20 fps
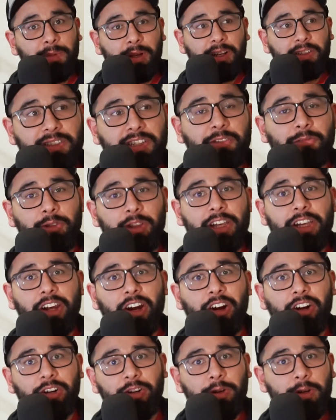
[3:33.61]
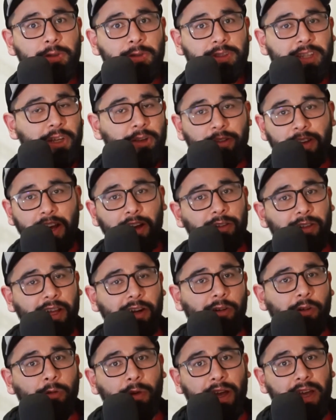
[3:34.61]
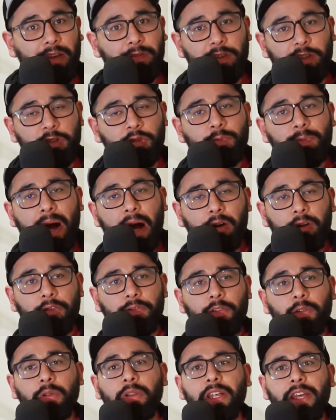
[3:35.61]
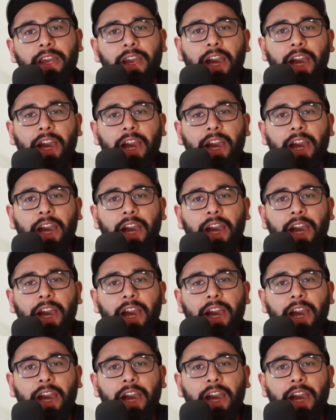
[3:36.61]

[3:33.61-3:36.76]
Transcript: because they really are going to take your calculator away if it's too powerful.